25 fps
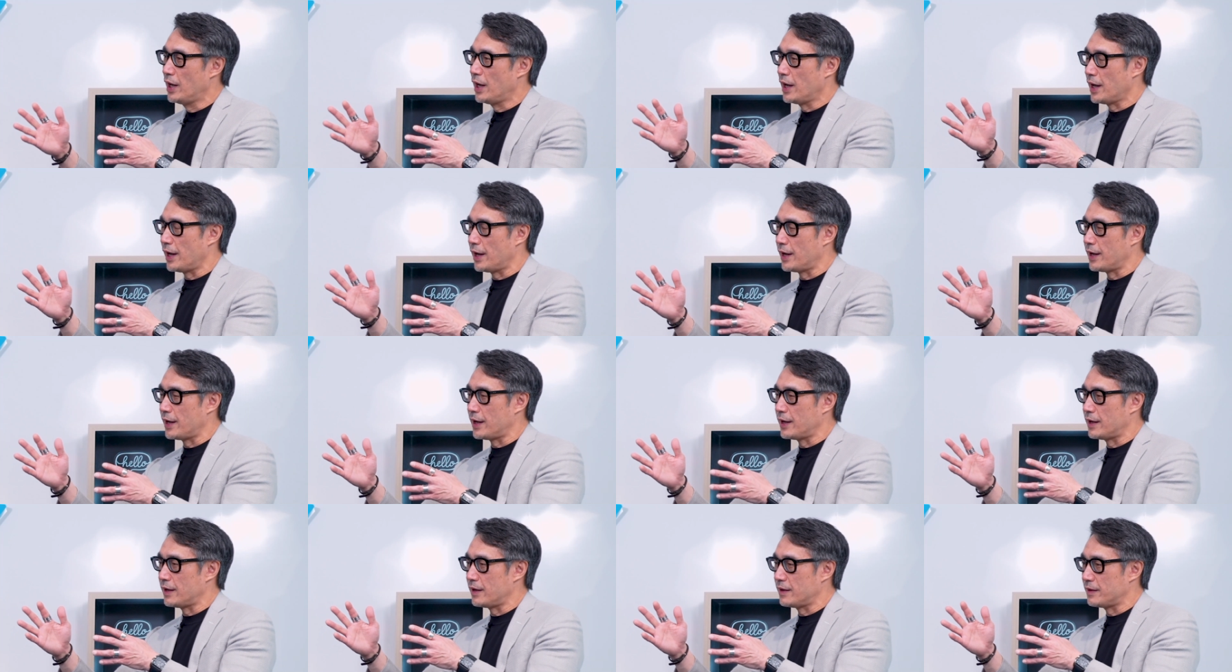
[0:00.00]

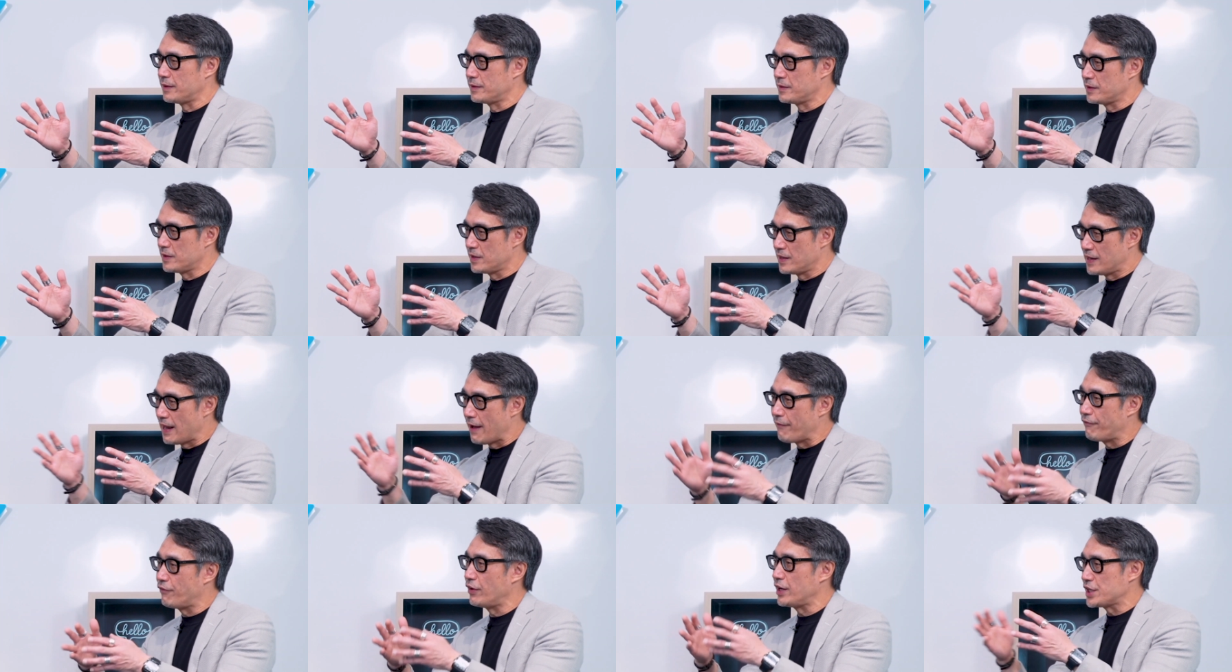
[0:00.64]
uh,
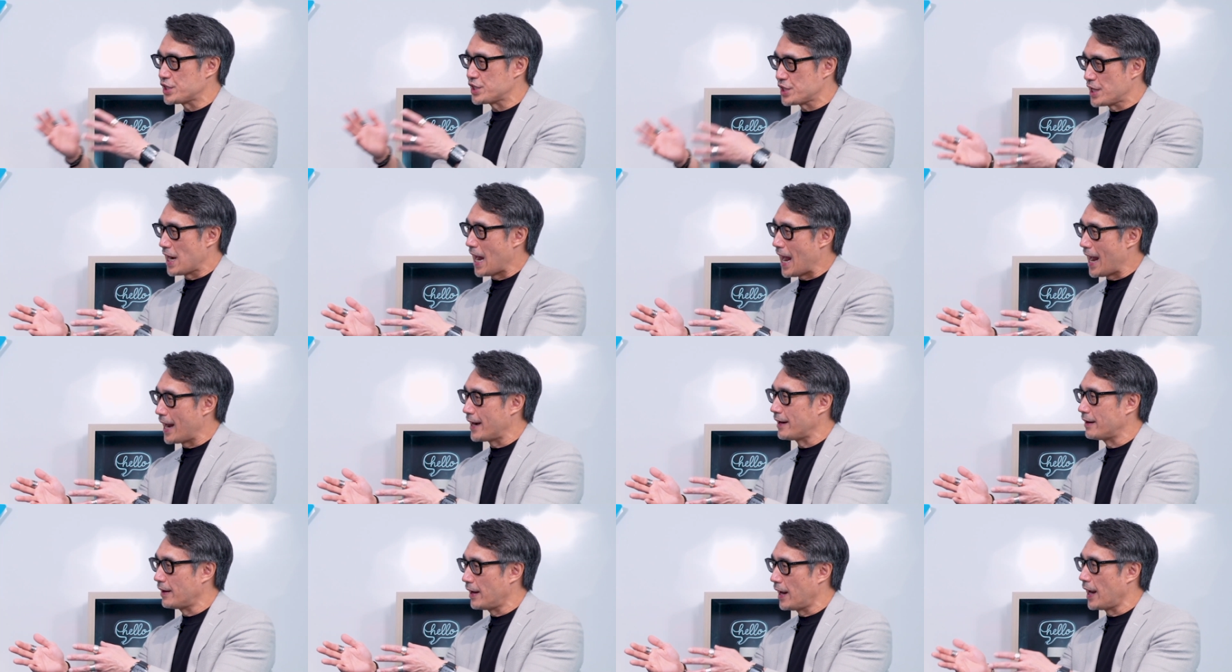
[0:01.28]
leverage
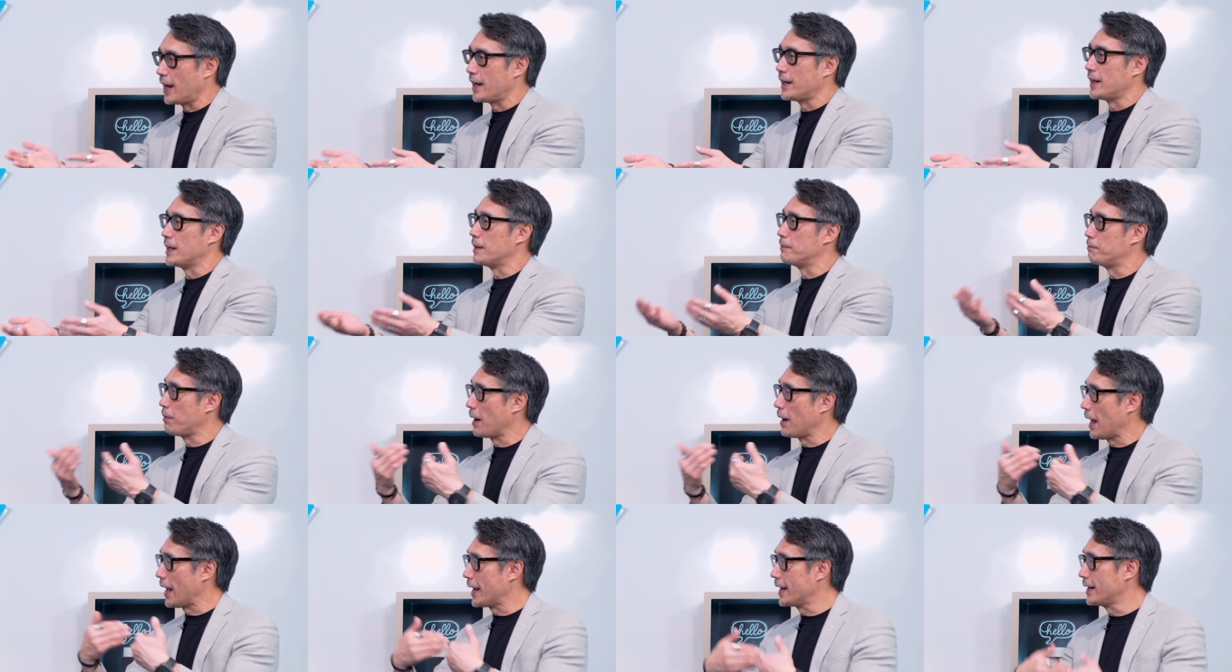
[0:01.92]
that and
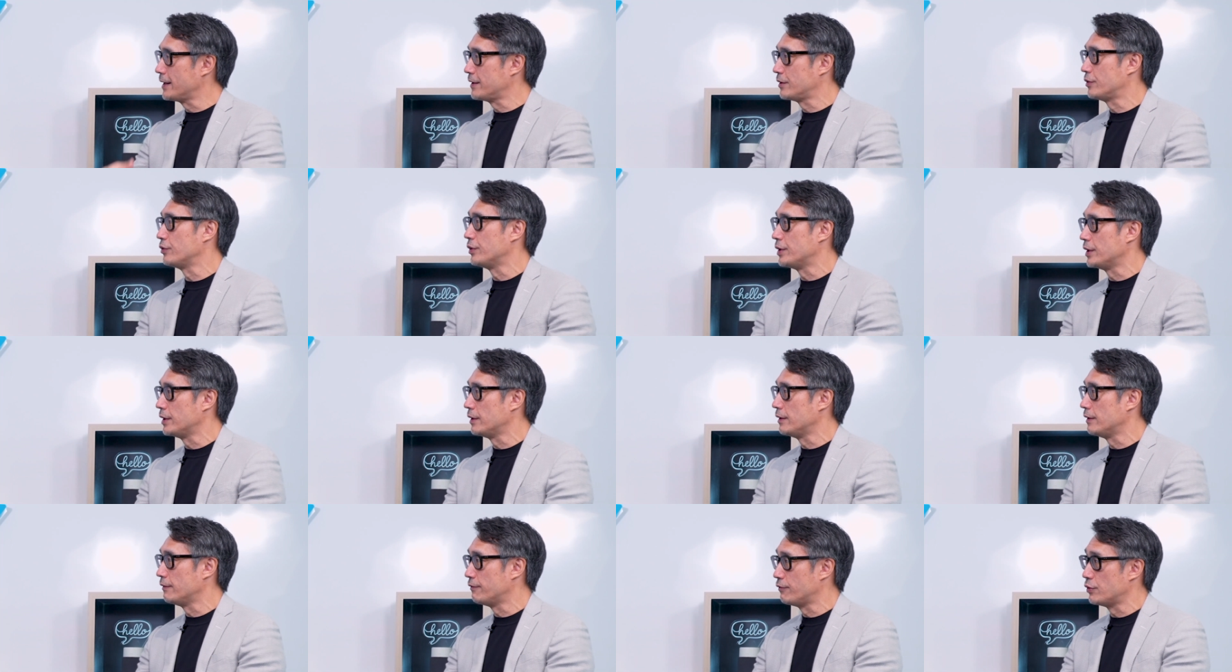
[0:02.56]
apply it to
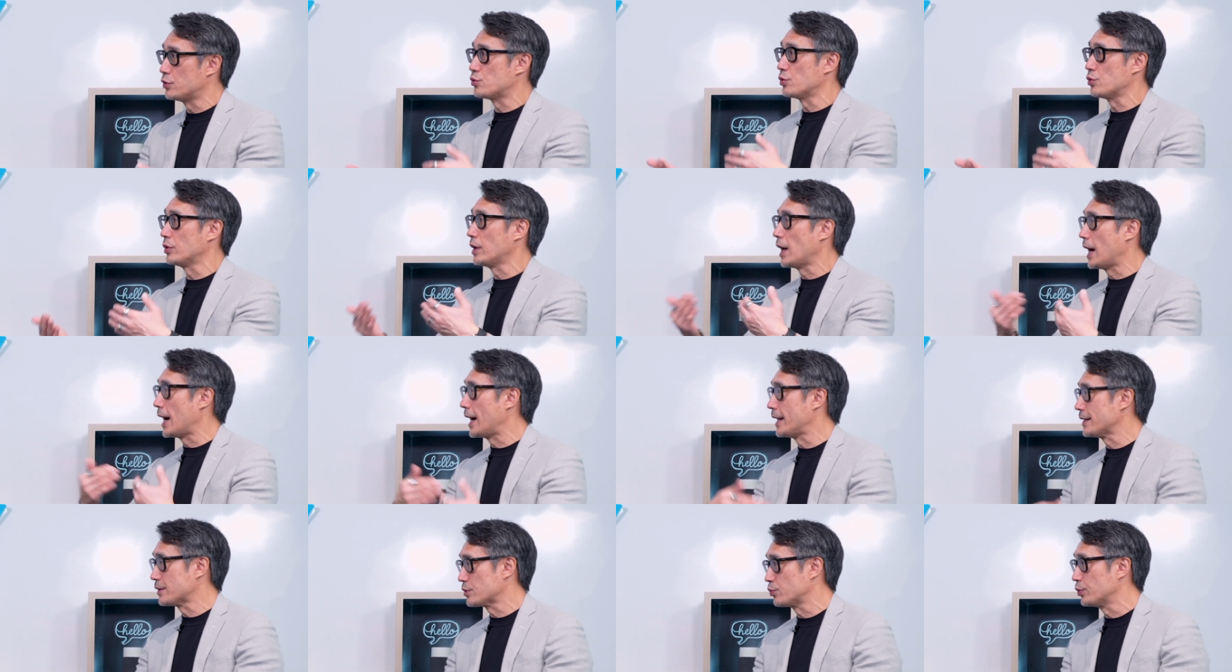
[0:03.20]
the visual
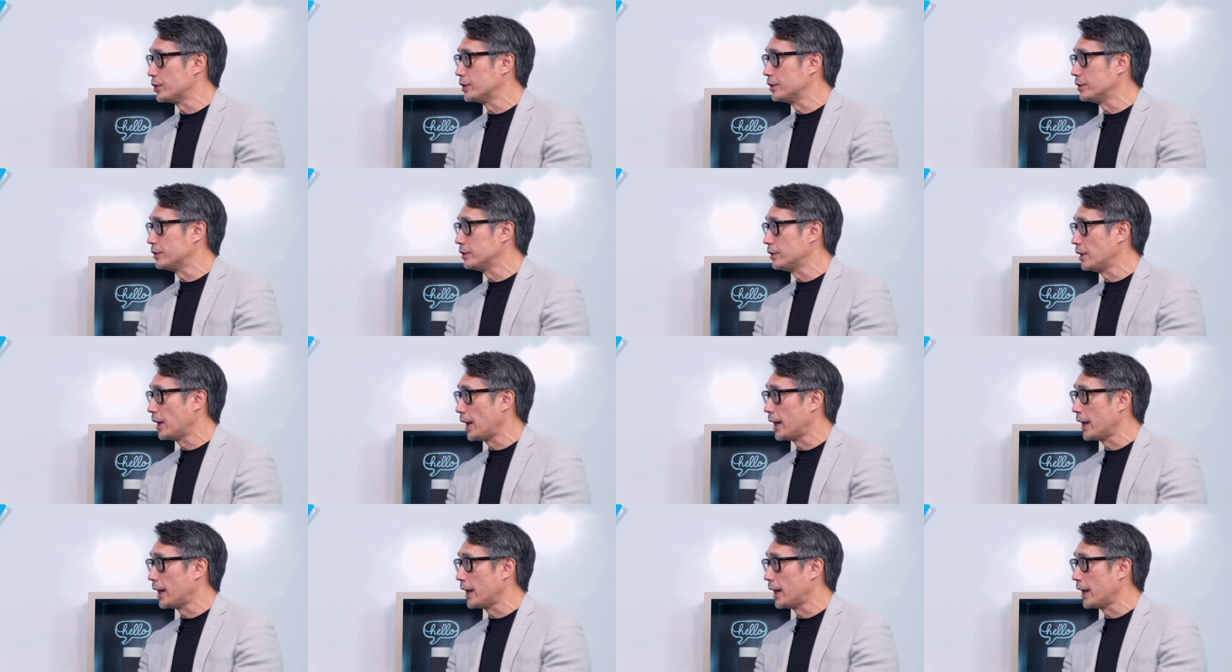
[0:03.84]
arts world.